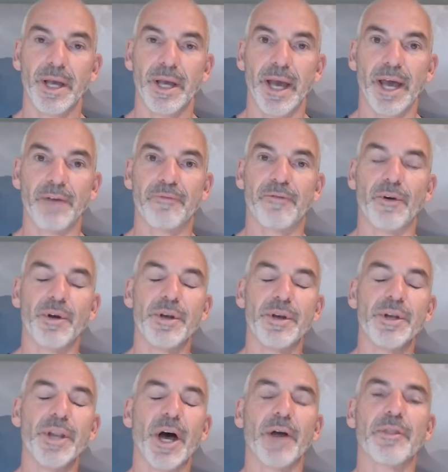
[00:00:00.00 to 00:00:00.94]
And for
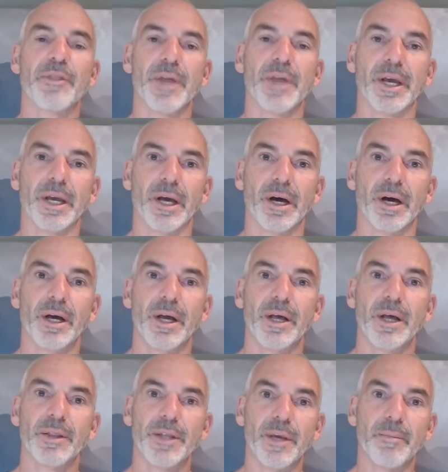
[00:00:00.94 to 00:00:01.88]
nothing,
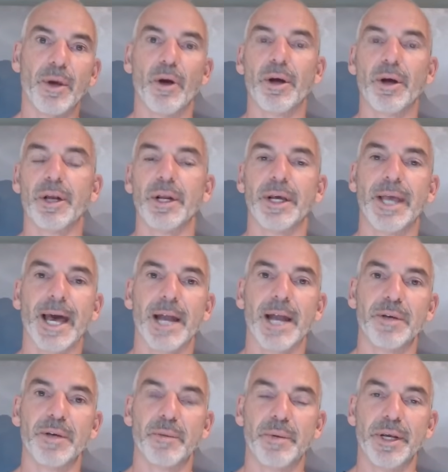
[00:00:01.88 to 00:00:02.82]
the American
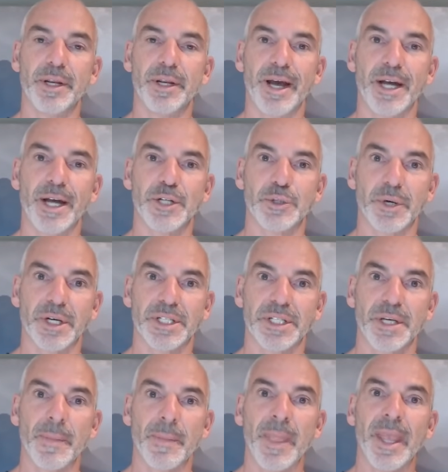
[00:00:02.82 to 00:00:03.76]
Academy of
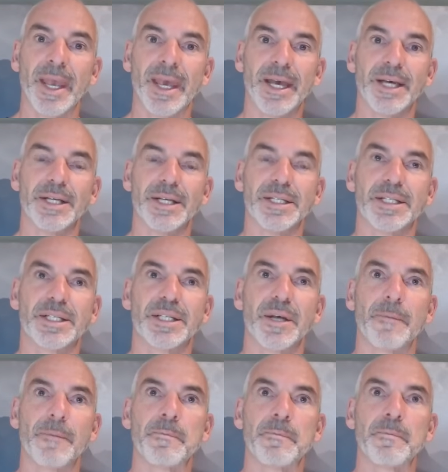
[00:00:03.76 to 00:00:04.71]
Pediatrics is
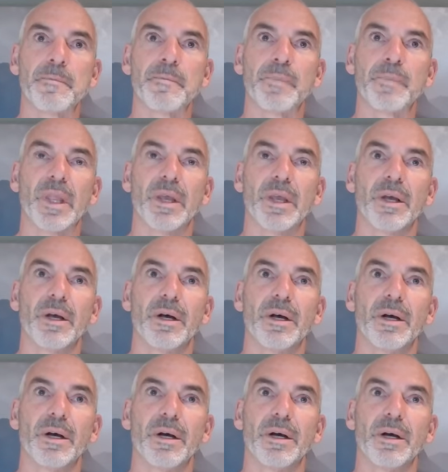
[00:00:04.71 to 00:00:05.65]

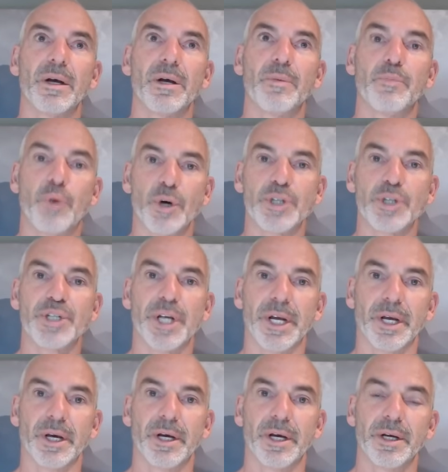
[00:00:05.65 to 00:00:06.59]

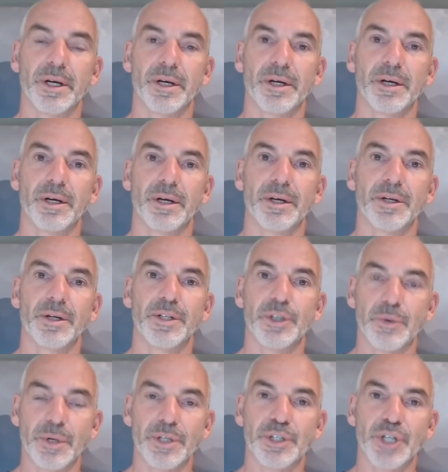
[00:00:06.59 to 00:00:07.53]
pushing
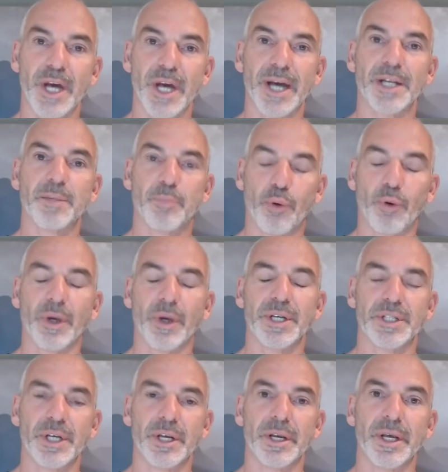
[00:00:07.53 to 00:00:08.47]
to inject
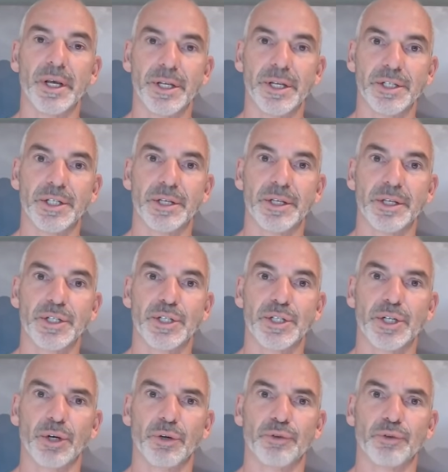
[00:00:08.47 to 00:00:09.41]
poison into these
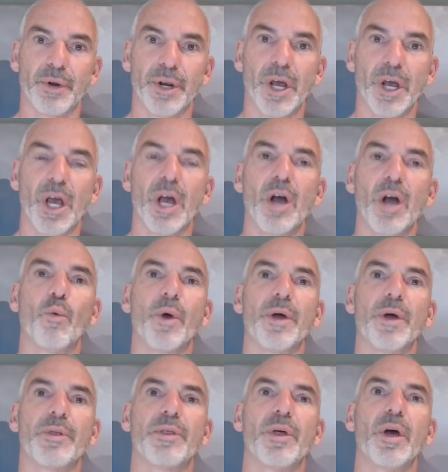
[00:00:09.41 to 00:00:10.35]
children
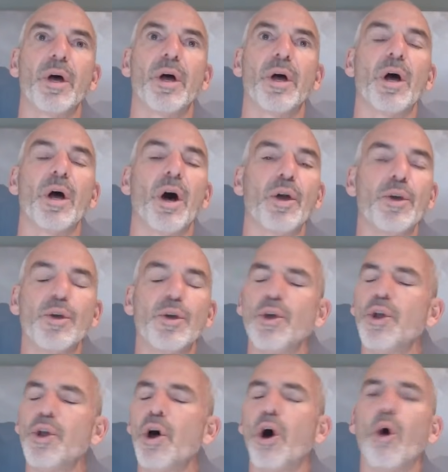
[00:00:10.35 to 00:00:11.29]
with
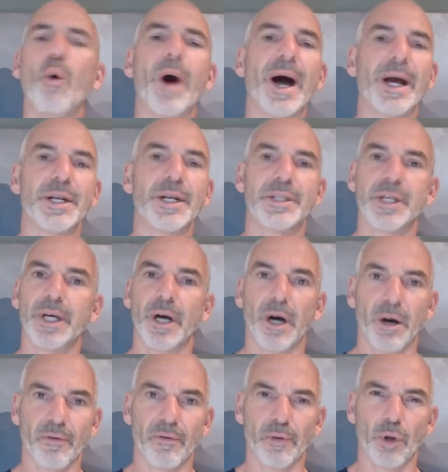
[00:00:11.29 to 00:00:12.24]
no idea
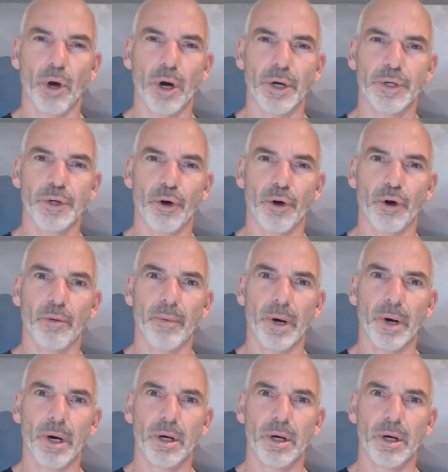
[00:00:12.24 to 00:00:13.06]
of long term